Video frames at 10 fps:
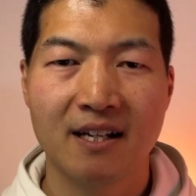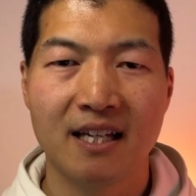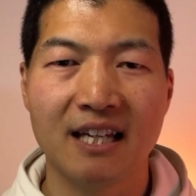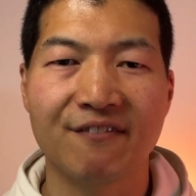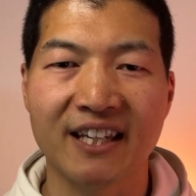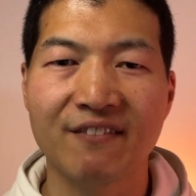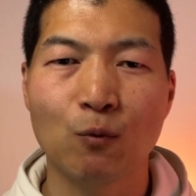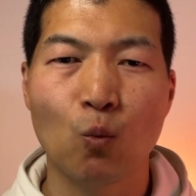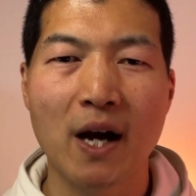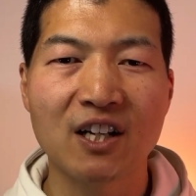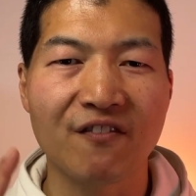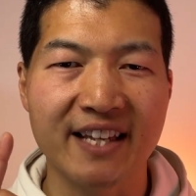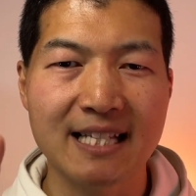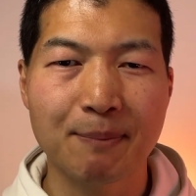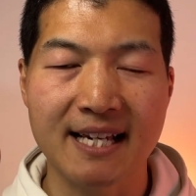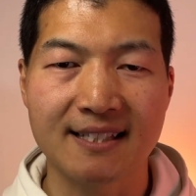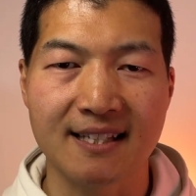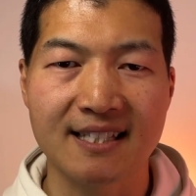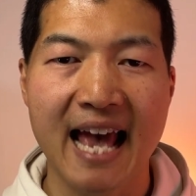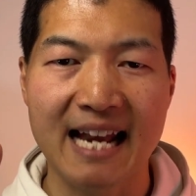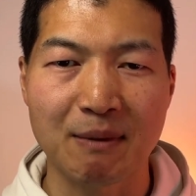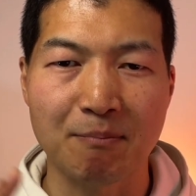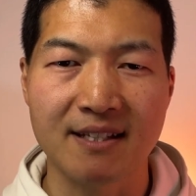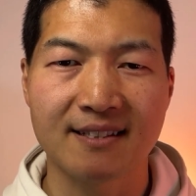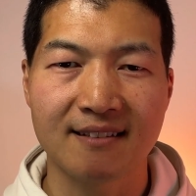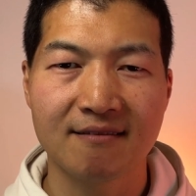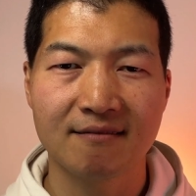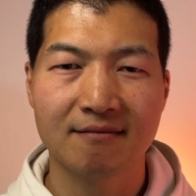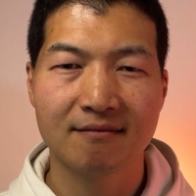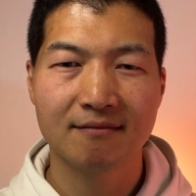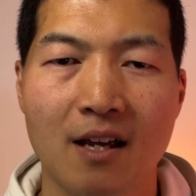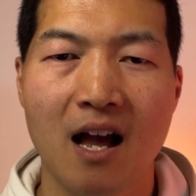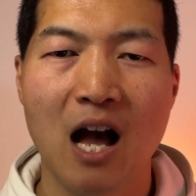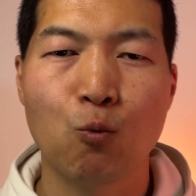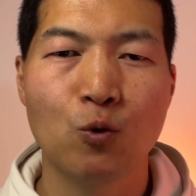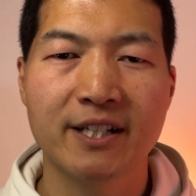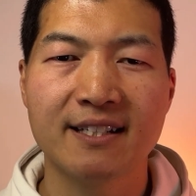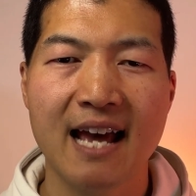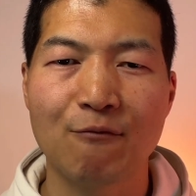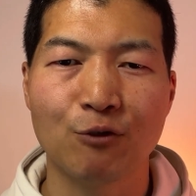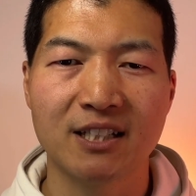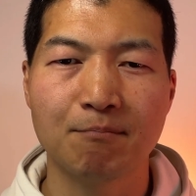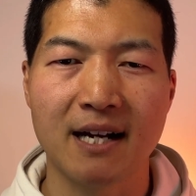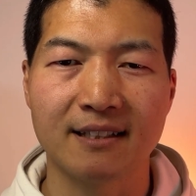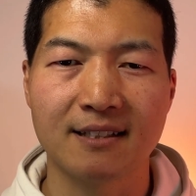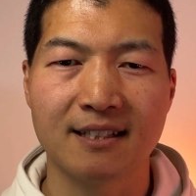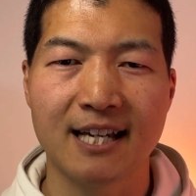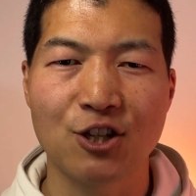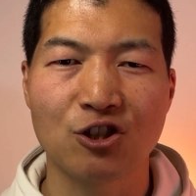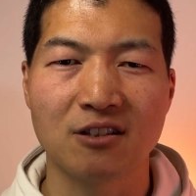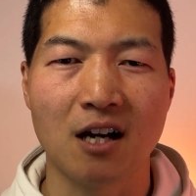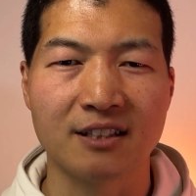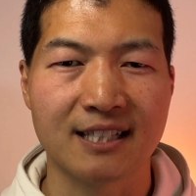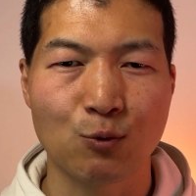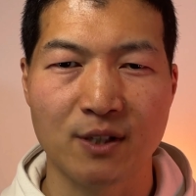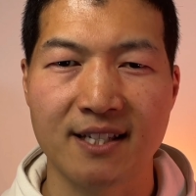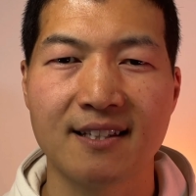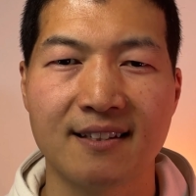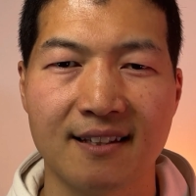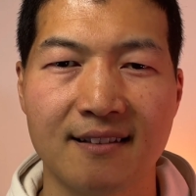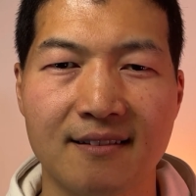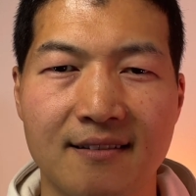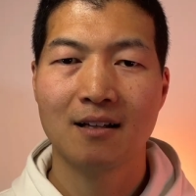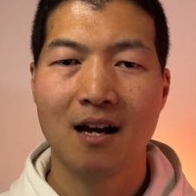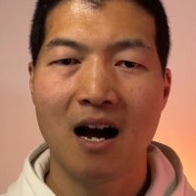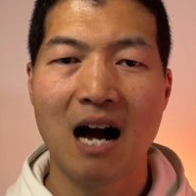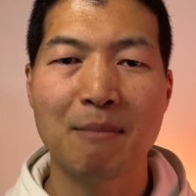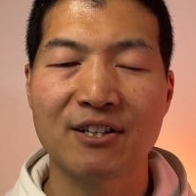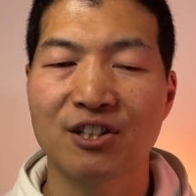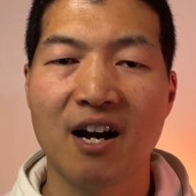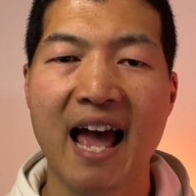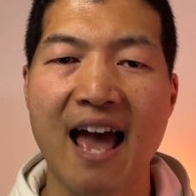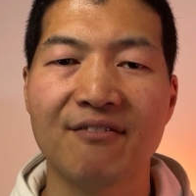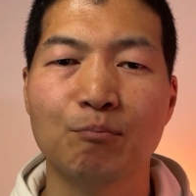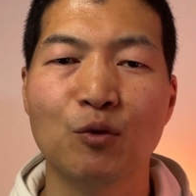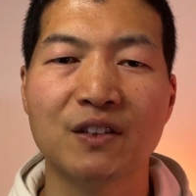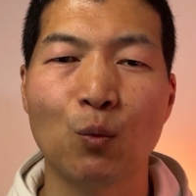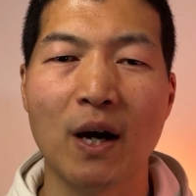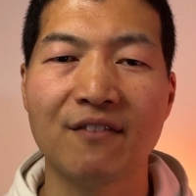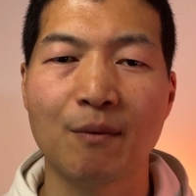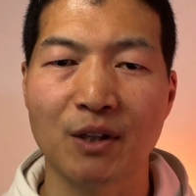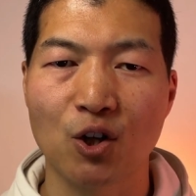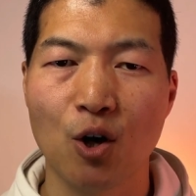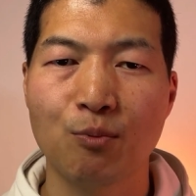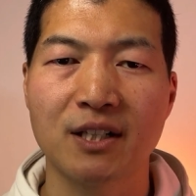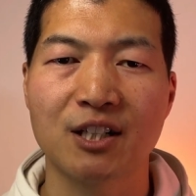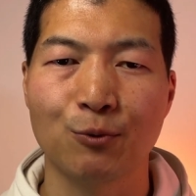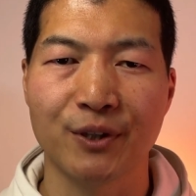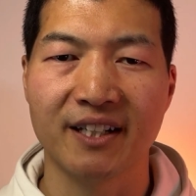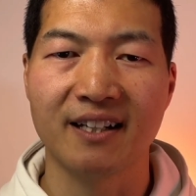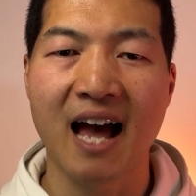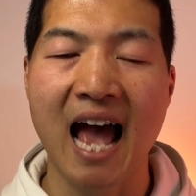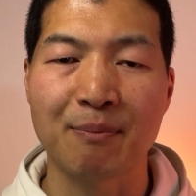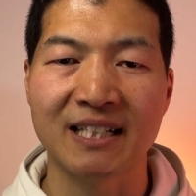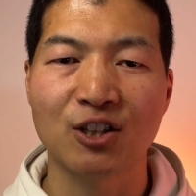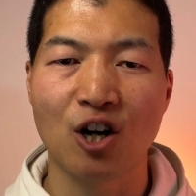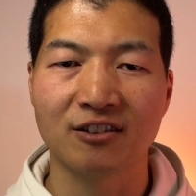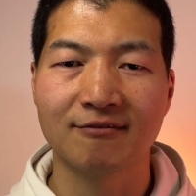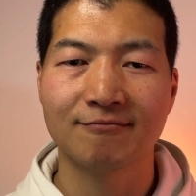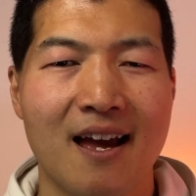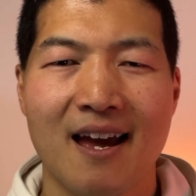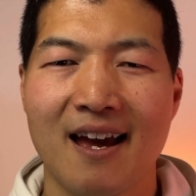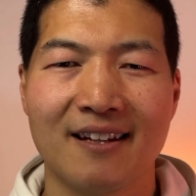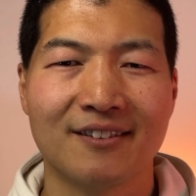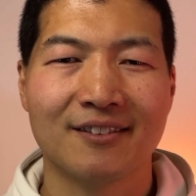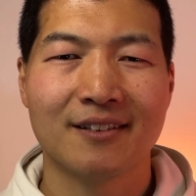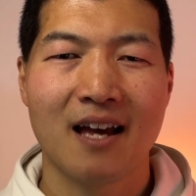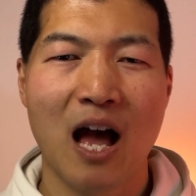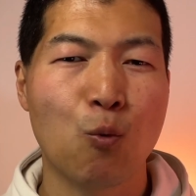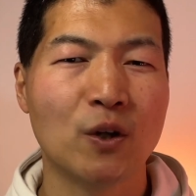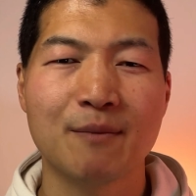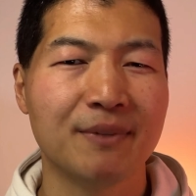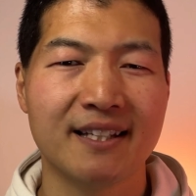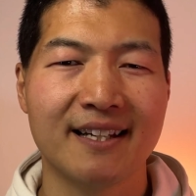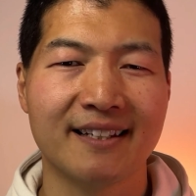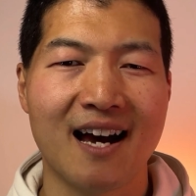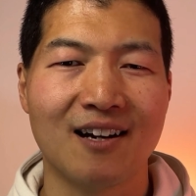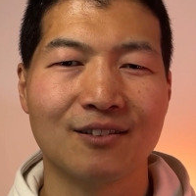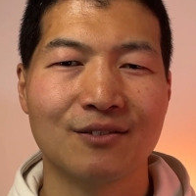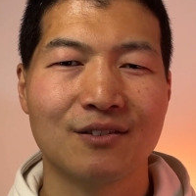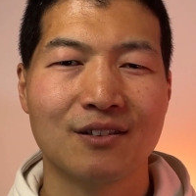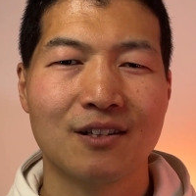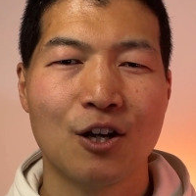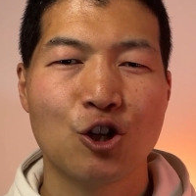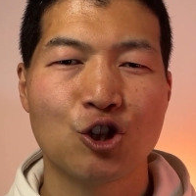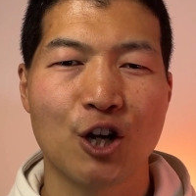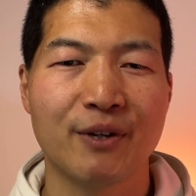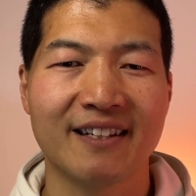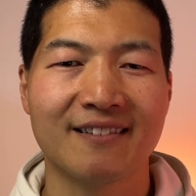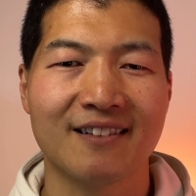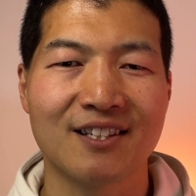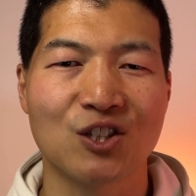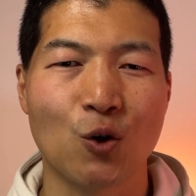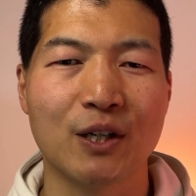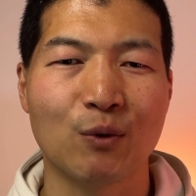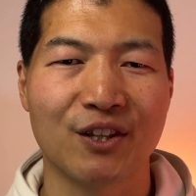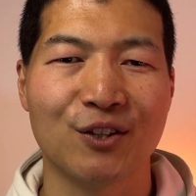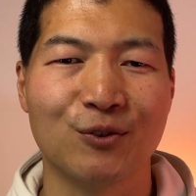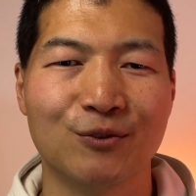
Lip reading: If even one of these pieces had been missing, I wouldn't have written my dissertation on synchronicity. I might not have moved away from the corporate career I'd been on, and I wouldn't be here now, sharing this story with you.